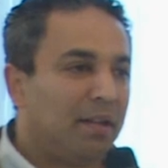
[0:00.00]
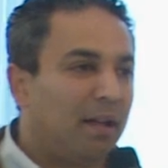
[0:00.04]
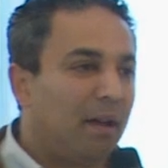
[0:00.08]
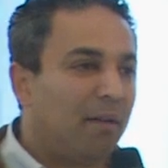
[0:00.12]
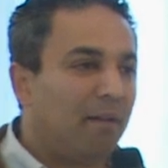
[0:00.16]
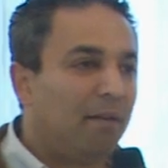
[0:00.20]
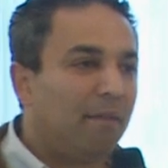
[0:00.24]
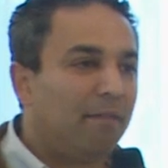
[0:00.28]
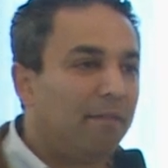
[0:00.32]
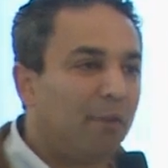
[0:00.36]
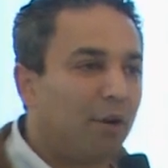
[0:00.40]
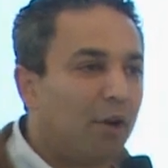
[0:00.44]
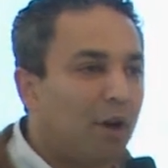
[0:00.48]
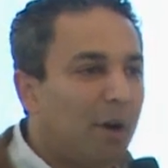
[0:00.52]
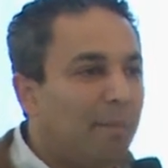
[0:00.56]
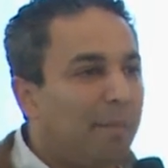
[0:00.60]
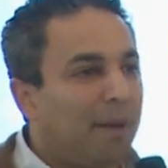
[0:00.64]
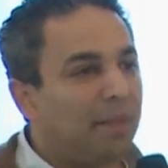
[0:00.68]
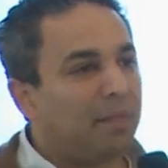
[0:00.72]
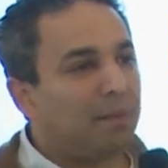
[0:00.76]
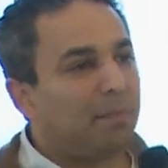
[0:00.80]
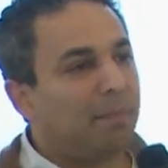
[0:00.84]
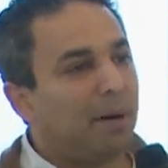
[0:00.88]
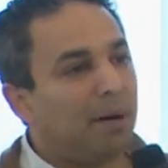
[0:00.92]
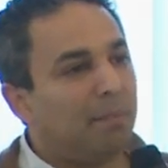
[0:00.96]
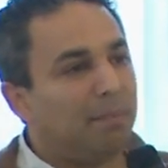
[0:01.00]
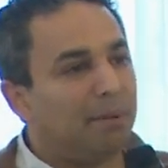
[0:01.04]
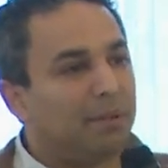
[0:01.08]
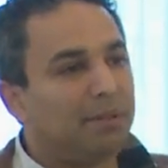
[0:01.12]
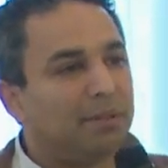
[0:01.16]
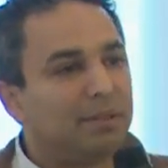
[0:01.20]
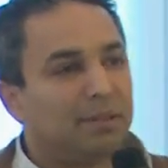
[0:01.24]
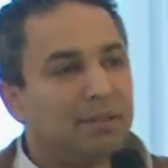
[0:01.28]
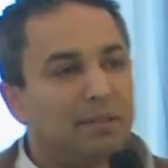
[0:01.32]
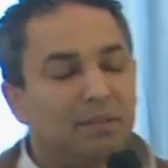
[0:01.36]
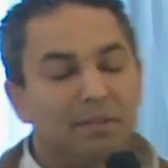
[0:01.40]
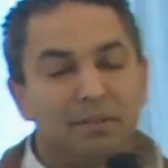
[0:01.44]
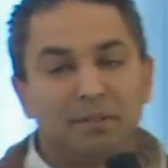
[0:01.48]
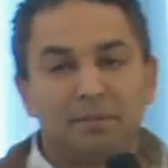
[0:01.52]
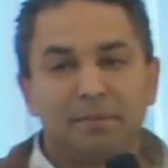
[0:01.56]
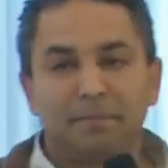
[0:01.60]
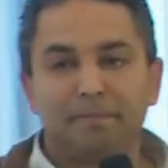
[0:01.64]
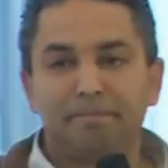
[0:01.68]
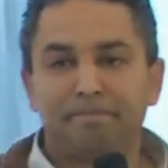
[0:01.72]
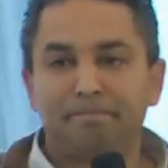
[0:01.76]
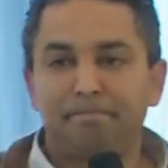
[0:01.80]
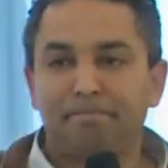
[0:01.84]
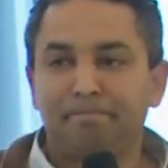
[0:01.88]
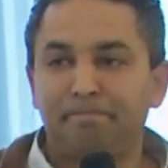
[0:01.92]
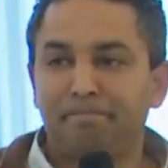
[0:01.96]
And we forgot about the purpose.
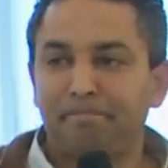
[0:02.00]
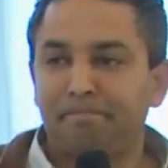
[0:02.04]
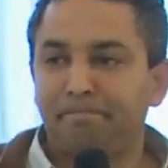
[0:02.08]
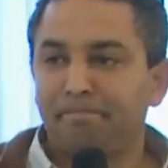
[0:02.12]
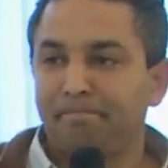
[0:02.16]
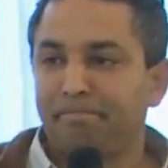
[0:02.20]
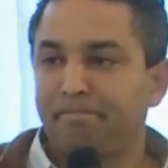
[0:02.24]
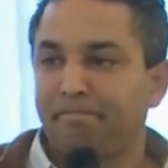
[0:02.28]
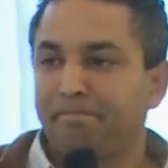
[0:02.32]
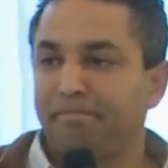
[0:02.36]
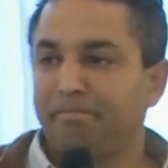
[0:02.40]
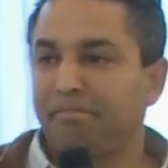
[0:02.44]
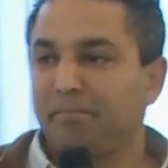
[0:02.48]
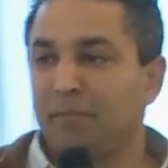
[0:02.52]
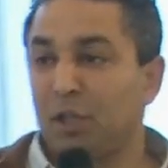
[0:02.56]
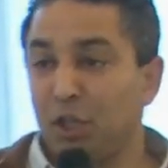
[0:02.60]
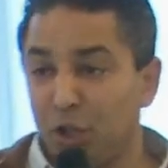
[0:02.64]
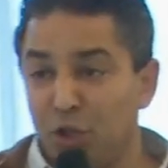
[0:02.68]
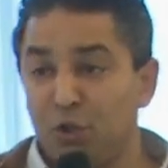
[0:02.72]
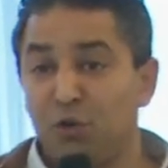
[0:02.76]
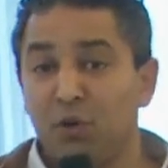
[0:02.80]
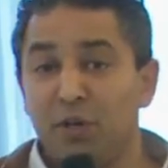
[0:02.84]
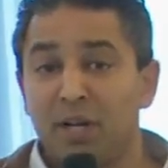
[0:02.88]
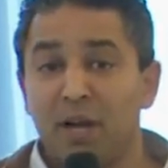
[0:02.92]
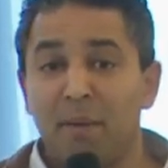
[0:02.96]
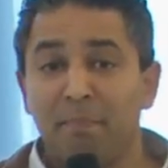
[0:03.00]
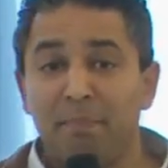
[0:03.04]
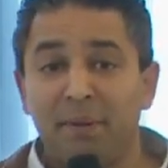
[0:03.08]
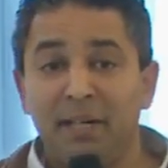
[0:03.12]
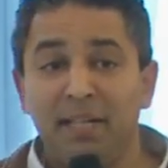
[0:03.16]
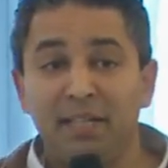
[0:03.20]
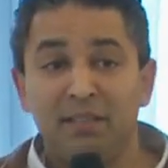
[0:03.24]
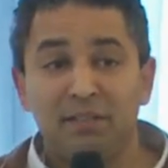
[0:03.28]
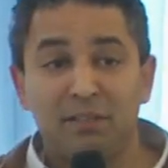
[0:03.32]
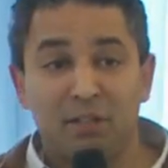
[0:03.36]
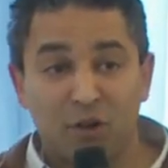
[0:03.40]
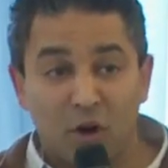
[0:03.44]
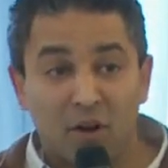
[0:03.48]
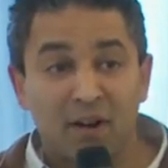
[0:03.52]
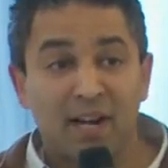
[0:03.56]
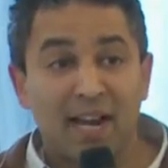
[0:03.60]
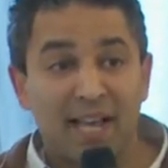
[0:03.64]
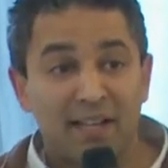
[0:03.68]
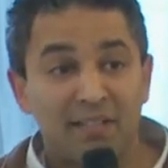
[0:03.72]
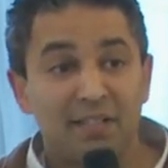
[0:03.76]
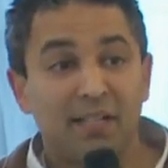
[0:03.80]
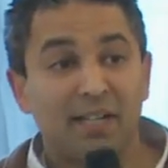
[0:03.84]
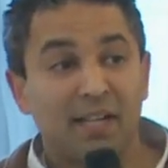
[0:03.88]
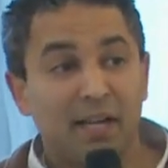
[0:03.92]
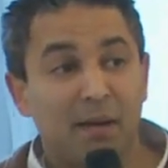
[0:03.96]
True companies,
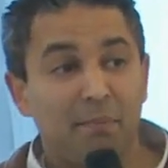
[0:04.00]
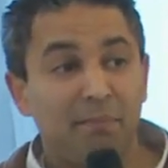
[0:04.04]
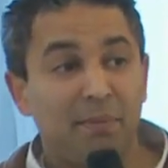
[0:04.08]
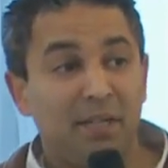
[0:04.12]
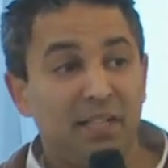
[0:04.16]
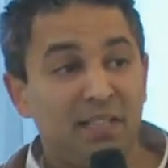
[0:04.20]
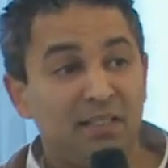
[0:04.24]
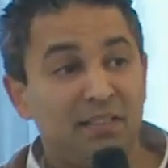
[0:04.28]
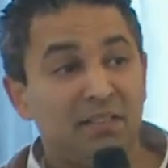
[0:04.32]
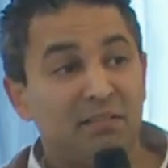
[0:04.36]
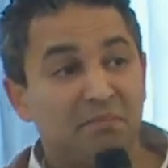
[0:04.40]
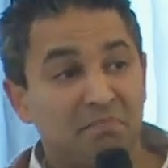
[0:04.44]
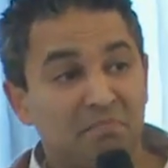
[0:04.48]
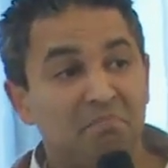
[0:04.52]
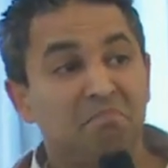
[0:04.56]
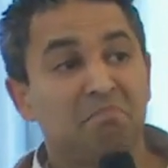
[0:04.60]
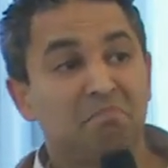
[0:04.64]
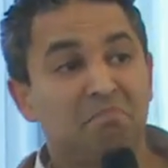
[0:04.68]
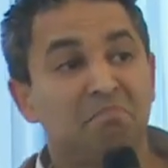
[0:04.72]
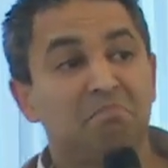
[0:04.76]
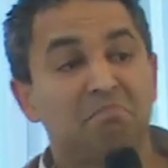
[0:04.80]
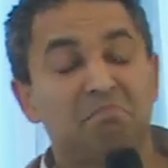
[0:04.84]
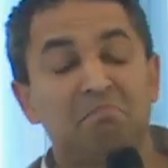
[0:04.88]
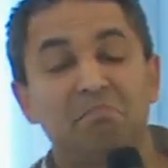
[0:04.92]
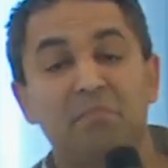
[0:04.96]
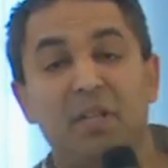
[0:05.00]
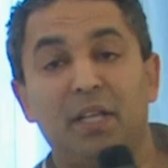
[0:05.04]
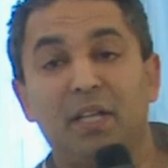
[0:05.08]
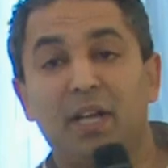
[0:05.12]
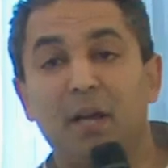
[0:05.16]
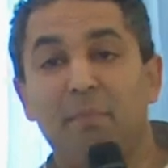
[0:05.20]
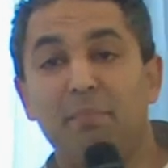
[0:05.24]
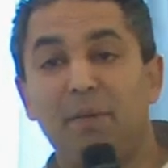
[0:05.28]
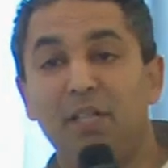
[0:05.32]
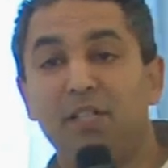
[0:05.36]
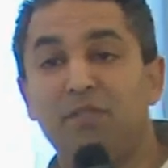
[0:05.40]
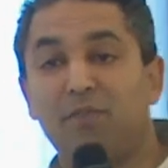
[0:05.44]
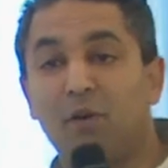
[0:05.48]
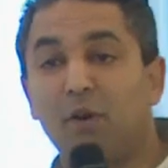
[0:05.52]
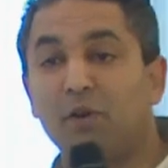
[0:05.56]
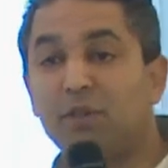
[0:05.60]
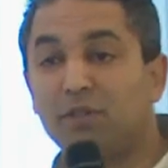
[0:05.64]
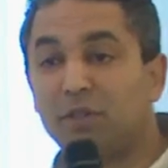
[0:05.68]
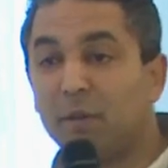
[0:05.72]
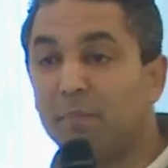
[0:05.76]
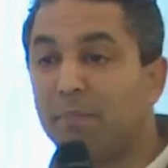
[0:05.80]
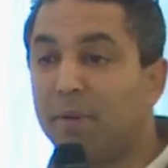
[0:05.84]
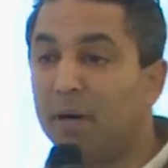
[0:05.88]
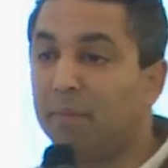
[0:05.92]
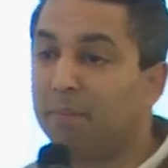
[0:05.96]
long-lasting companies, they're companies
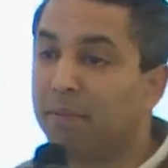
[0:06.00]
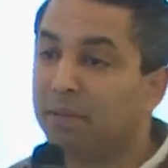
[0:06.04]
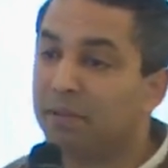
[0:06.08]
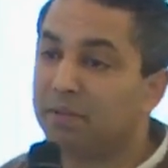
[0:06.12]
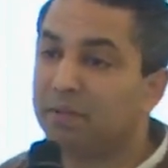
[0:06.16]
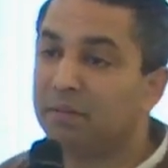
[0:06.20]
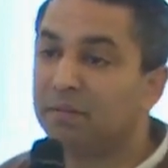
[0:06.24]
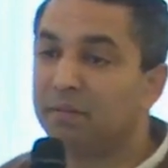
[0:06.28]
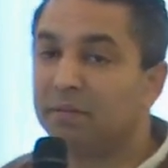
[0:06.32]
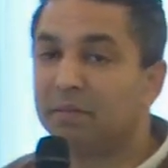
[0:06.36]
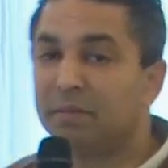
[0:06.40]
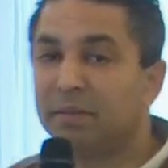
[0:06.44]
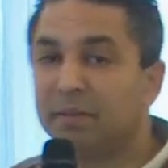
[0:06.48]
focused on purpose.